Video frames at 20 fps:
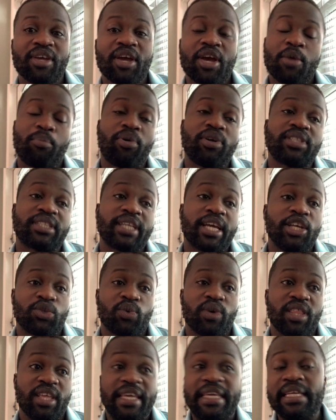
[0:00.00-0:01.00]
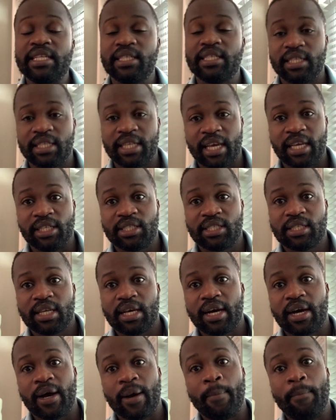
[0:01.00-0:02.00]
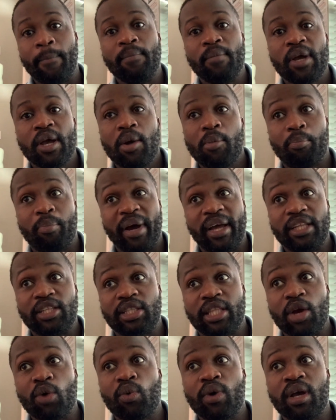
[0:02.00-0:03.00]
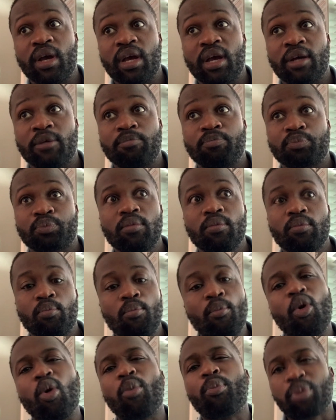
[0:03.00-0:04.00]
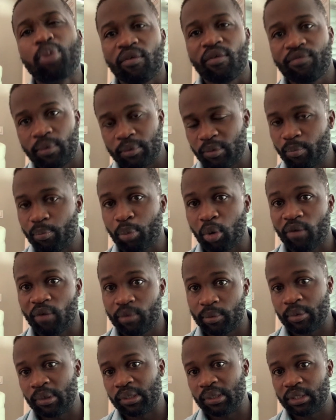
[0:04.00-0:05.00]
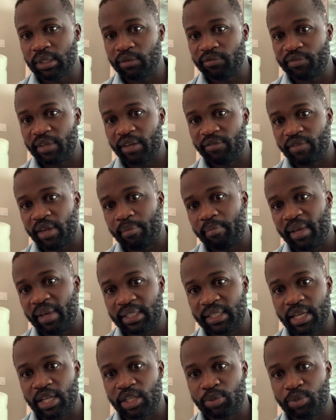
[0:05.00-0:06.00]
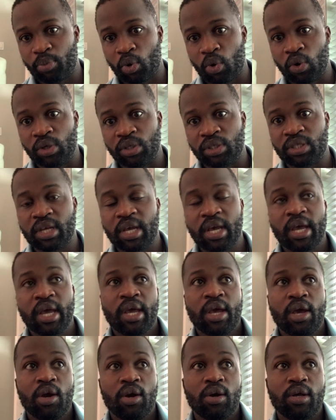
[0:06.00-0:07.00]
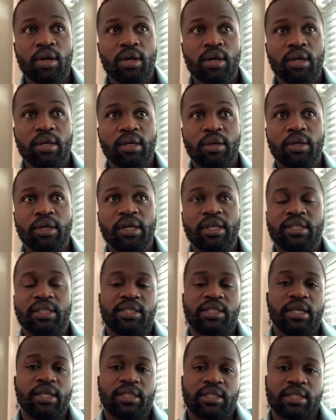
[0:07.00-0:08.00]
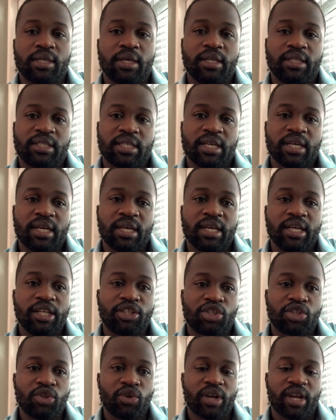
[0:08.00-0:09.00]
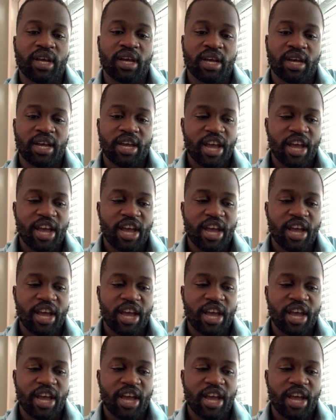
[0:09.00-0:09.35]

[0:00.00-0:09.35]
Port days were the easy days, but they were more profitable, if that makes sense, because it's not a